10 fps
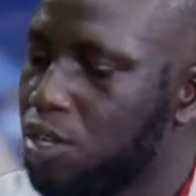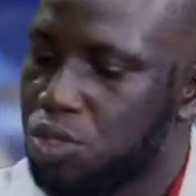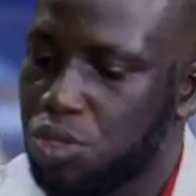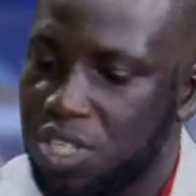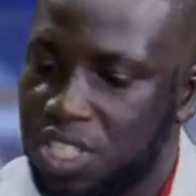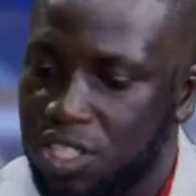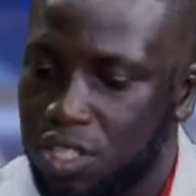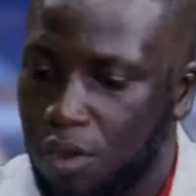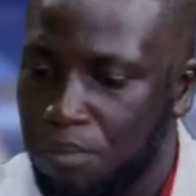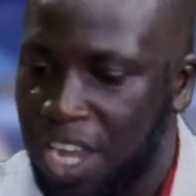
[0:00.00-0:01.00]
So this is
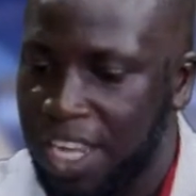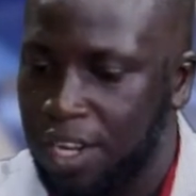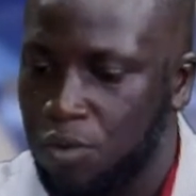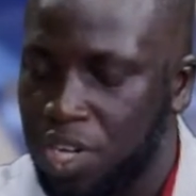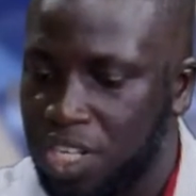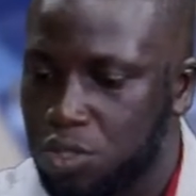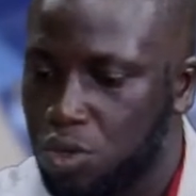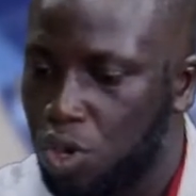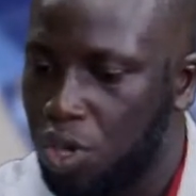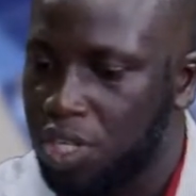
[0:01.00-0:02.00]
combining what is
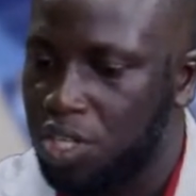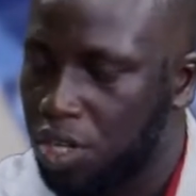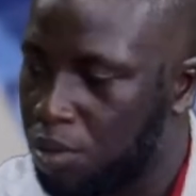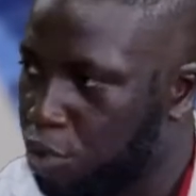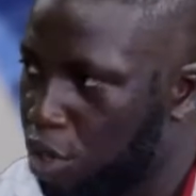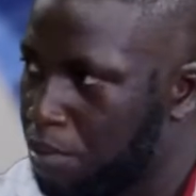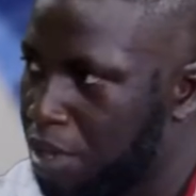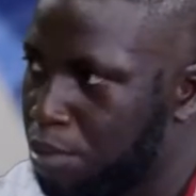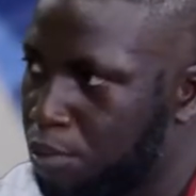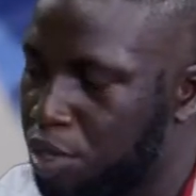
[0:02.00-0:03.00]
called the
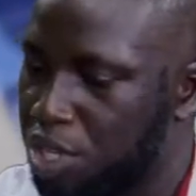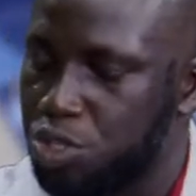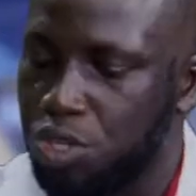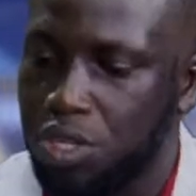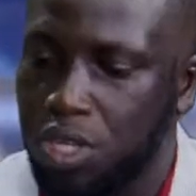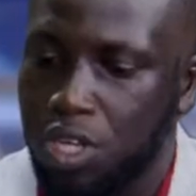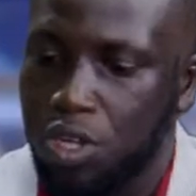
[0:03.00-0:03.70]
unemployment population